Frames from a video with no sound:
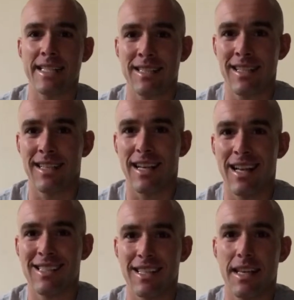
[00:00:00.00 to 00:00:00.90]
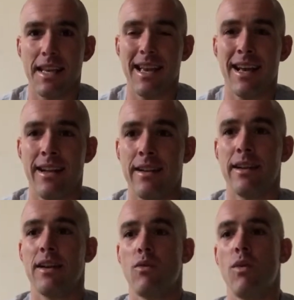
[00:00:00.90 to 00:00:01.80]
as a as a kid
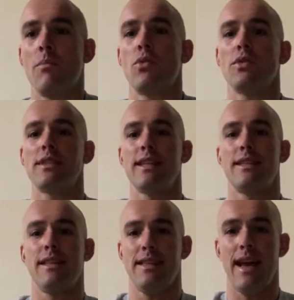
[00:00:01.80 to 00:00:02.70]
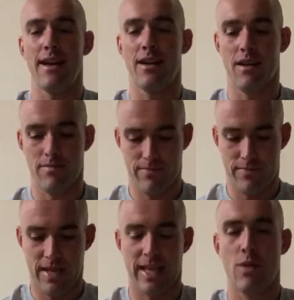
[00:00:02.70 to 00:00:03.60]
when Bruce Lee did that um
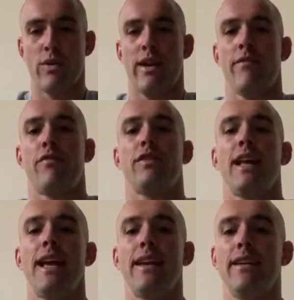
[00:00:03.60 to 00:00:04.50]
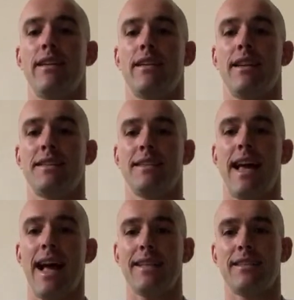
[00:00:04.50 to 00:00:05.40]
like he would inflate his
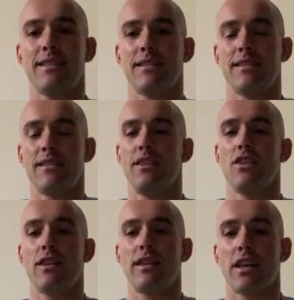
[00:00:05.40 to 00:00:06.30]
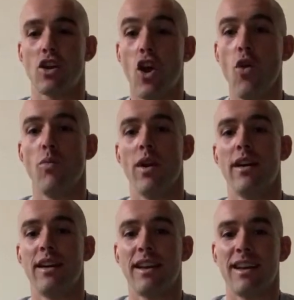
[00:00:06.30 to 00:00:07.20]
lats he looked like a cobra